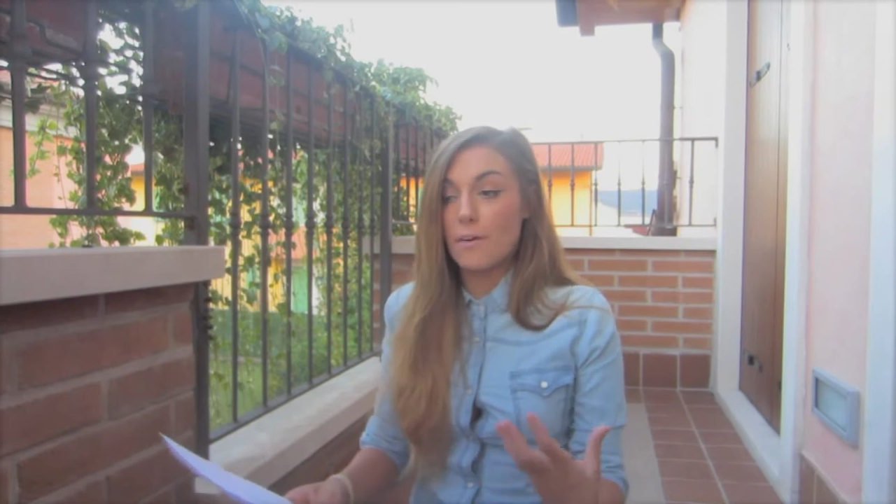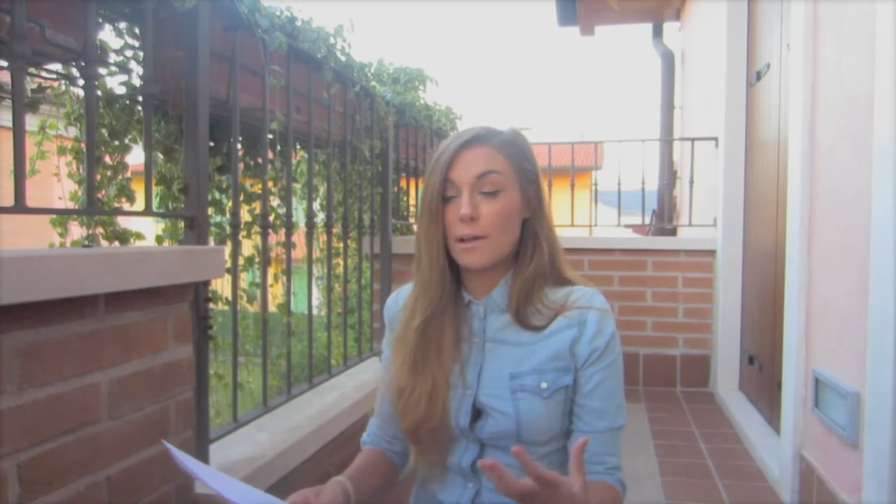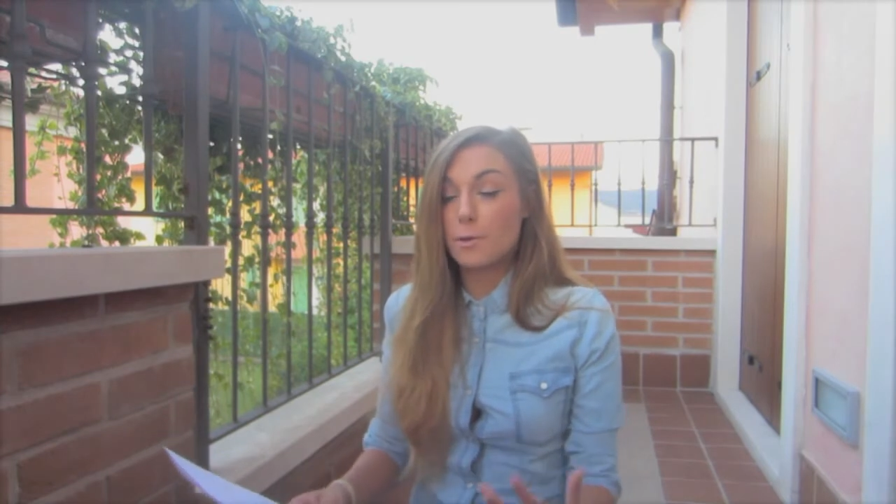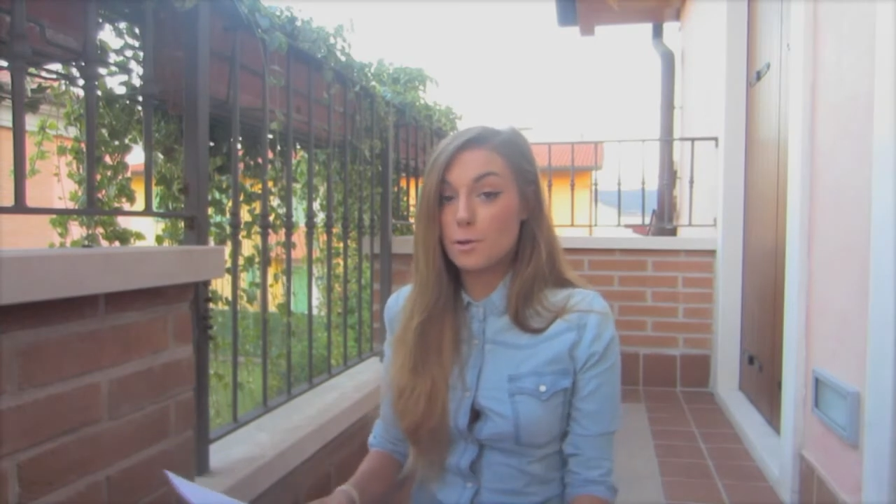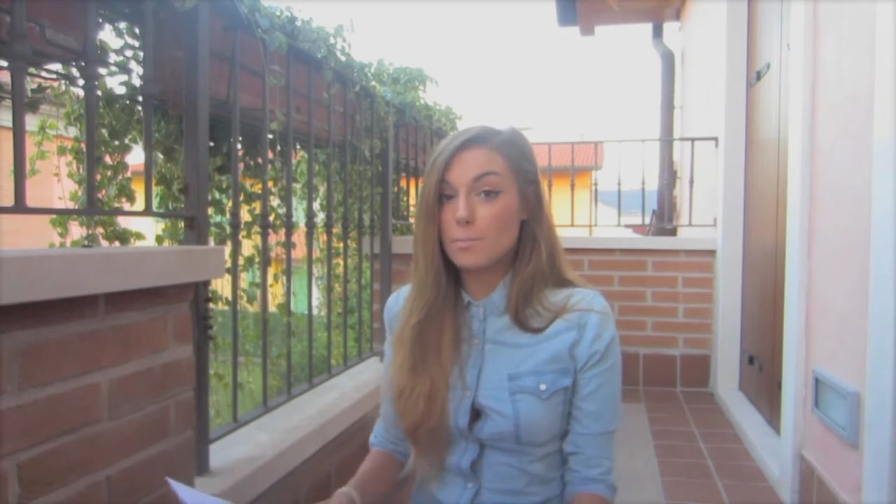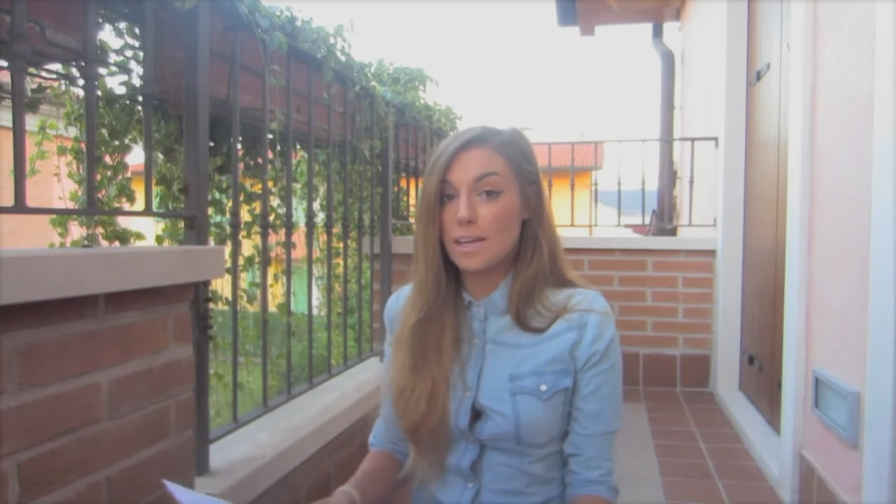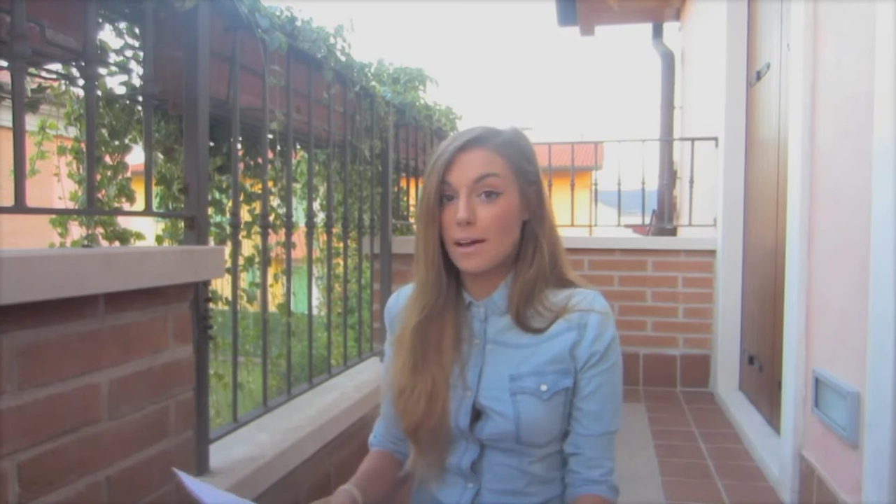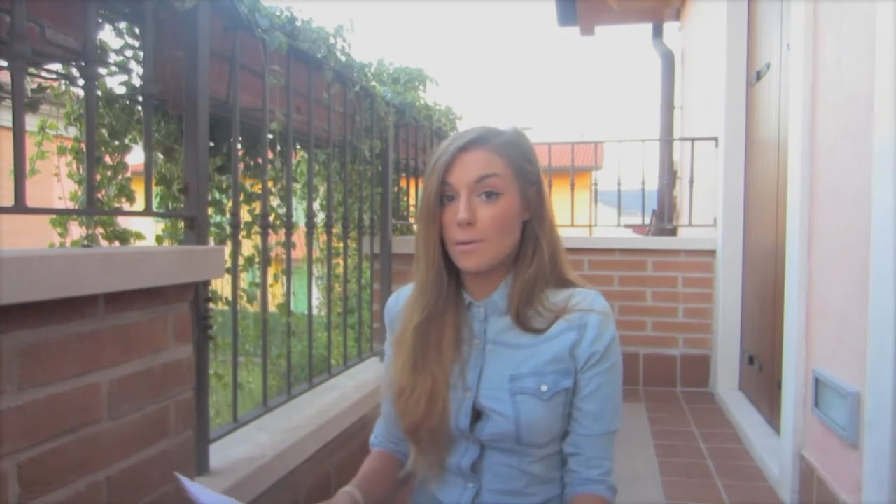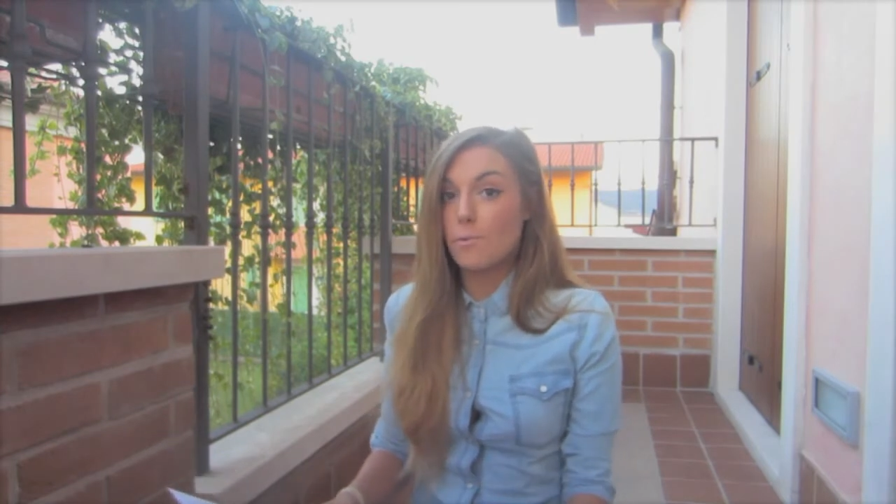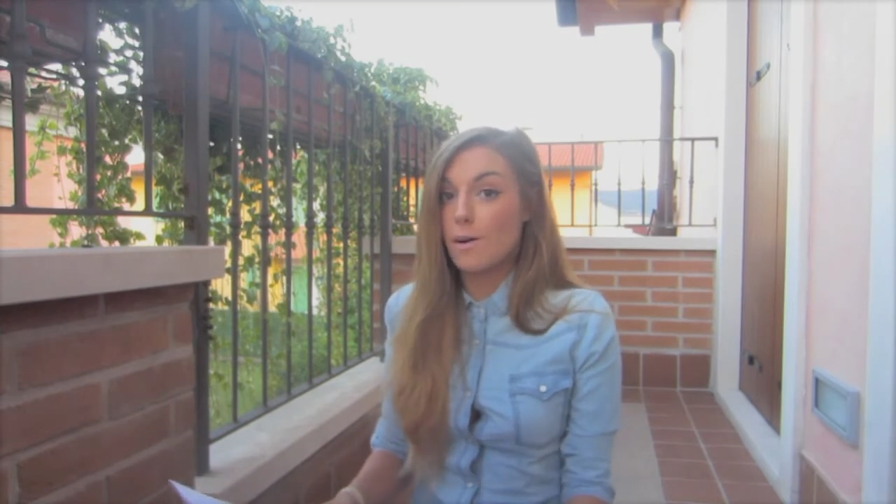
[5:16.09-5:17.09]
i could
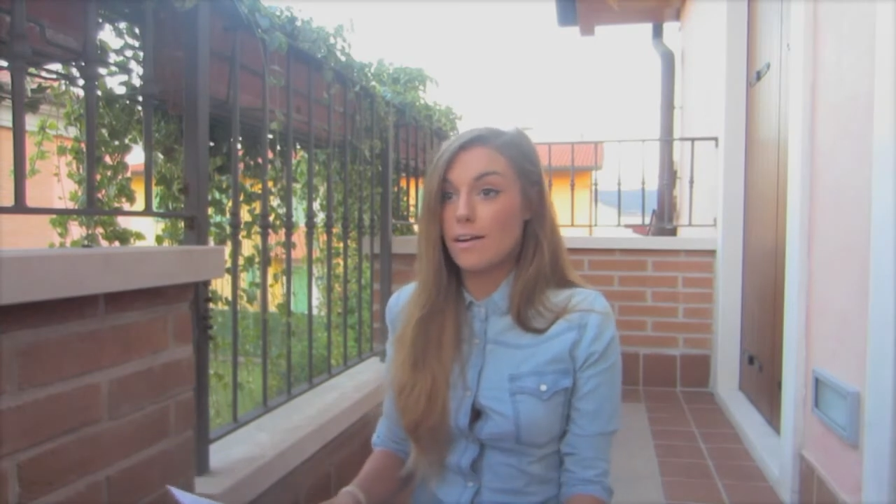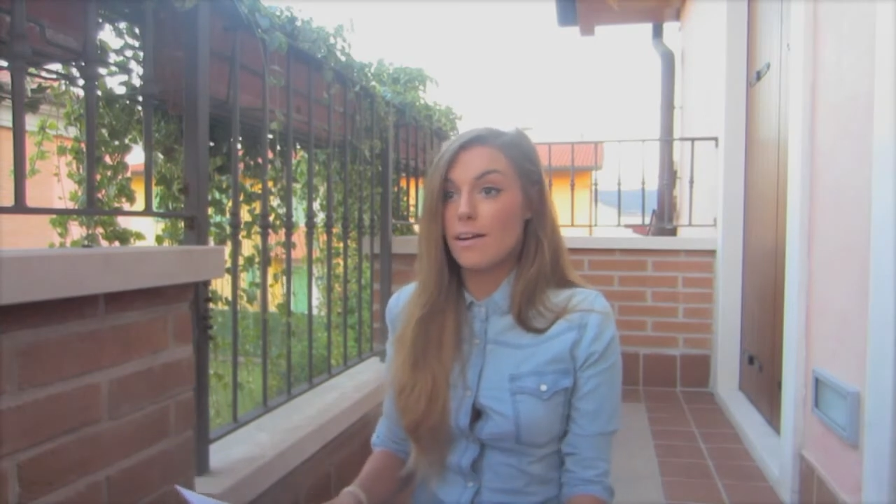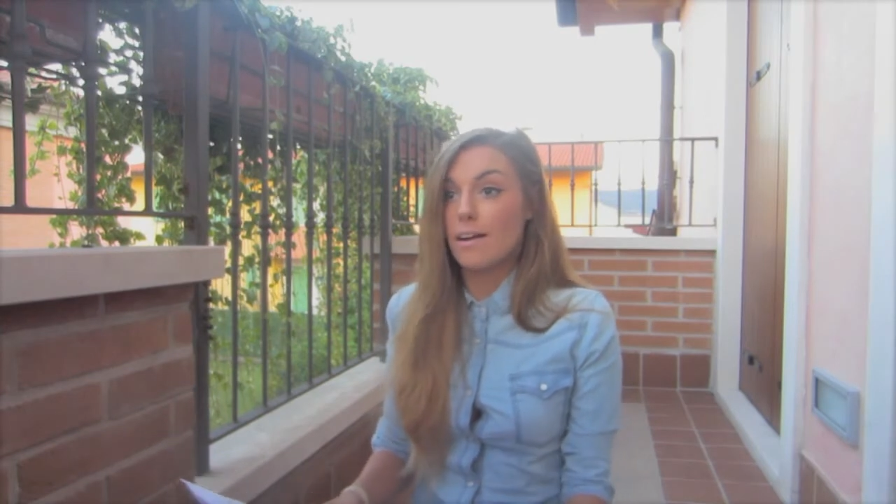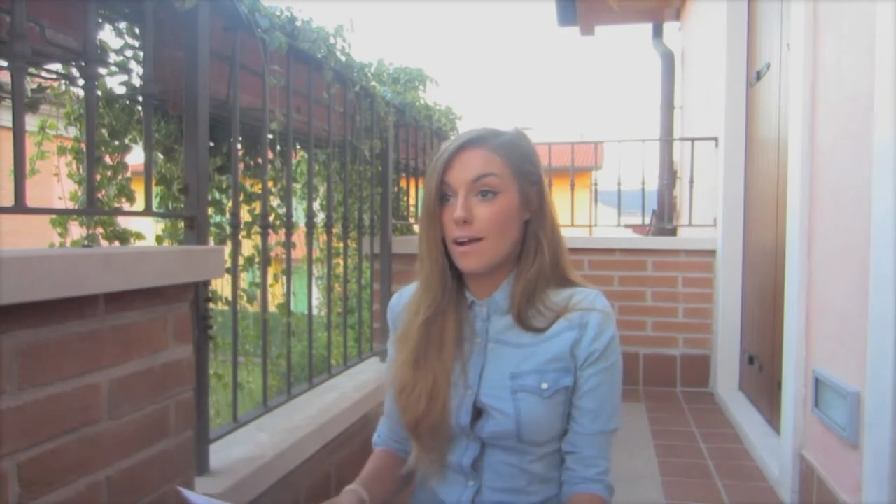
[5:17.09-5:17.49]
become one